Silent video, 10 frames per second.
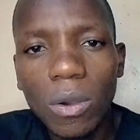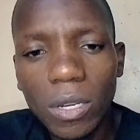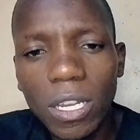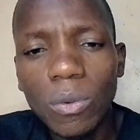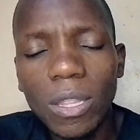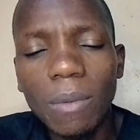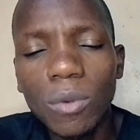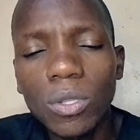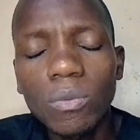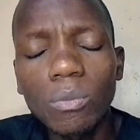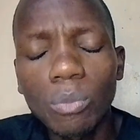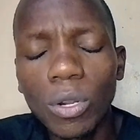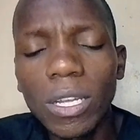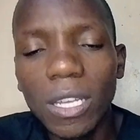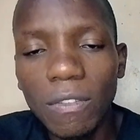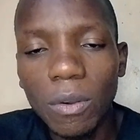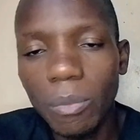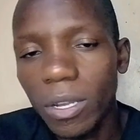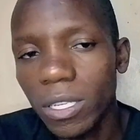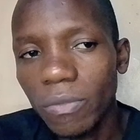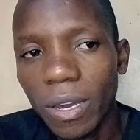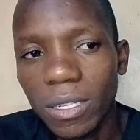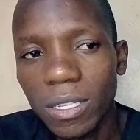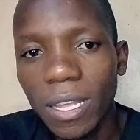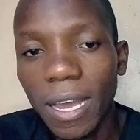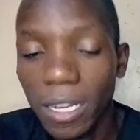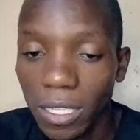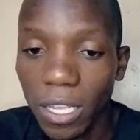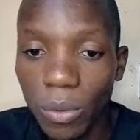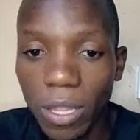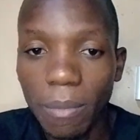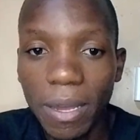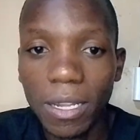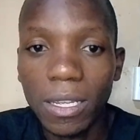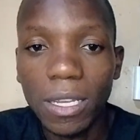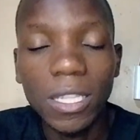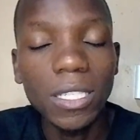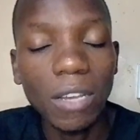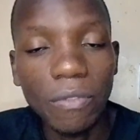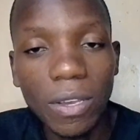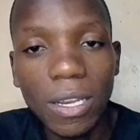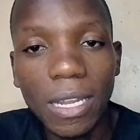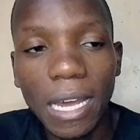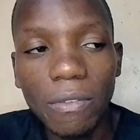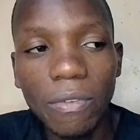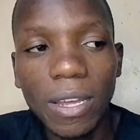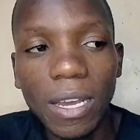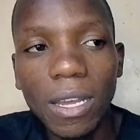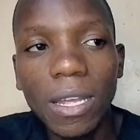deal with them, not blocking everybody's funds there and staying with the money. It's a very unfair,